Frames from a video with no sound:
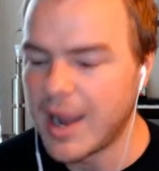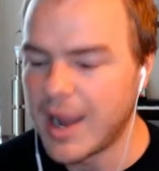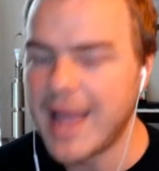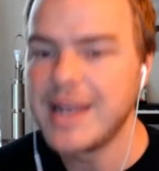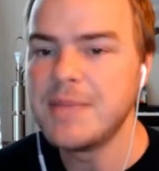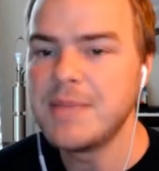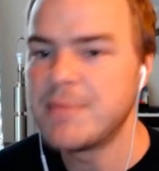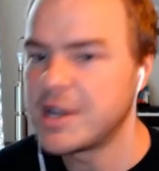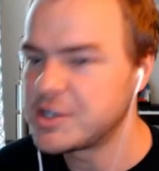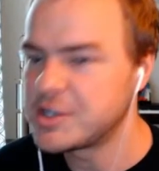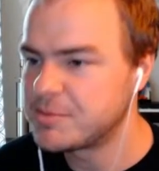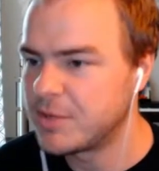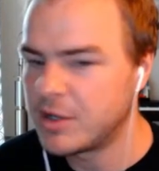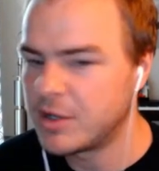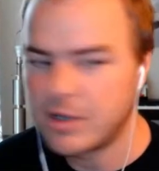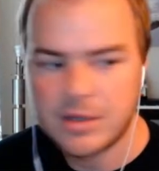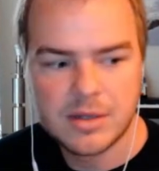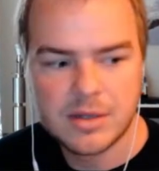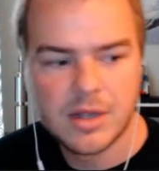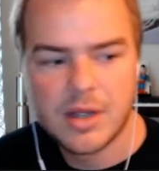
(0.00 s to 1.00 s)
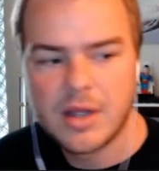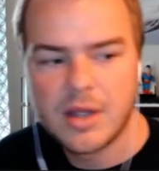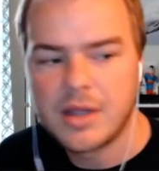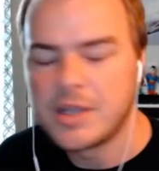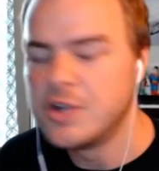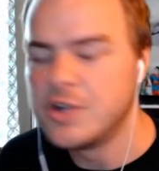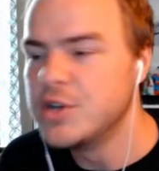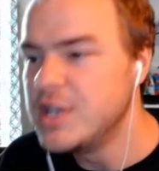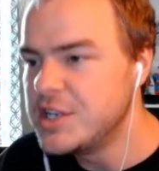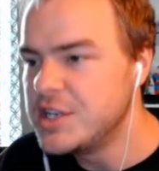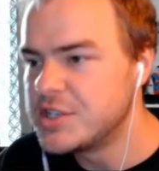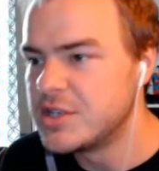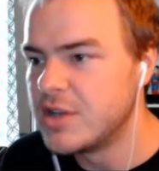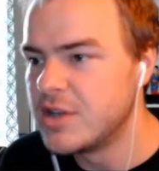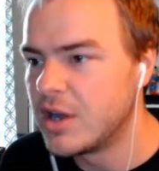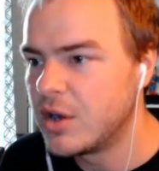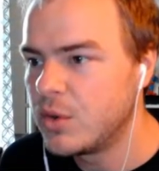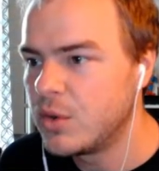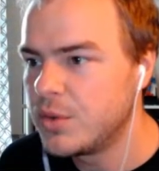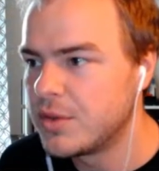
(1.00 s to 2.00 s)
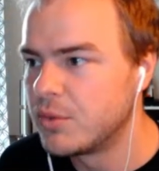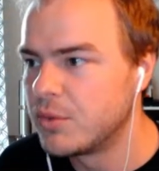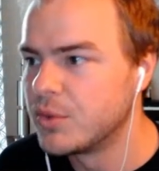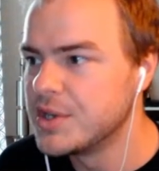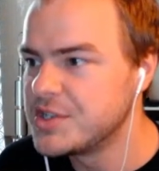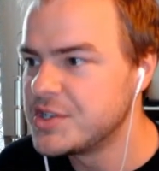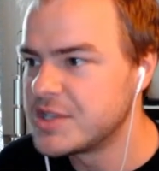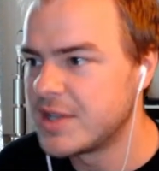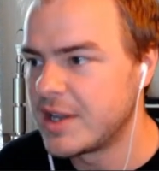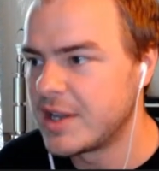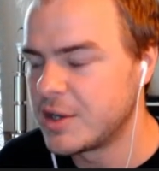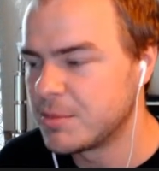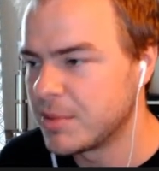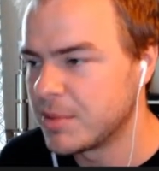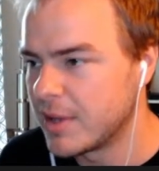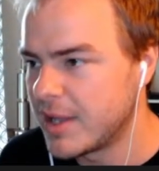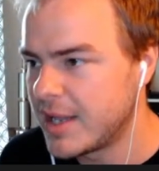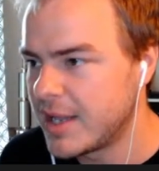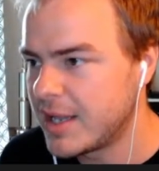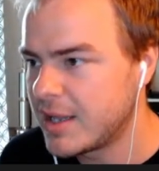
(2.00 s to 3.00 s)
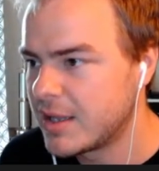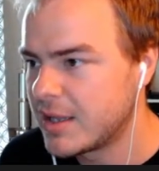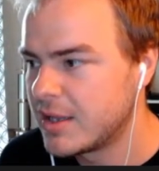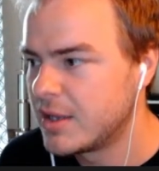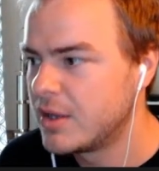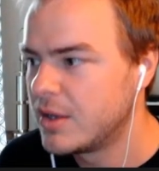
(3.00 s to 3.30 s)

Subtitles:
Any best ball, you need to know the reason that you're playing.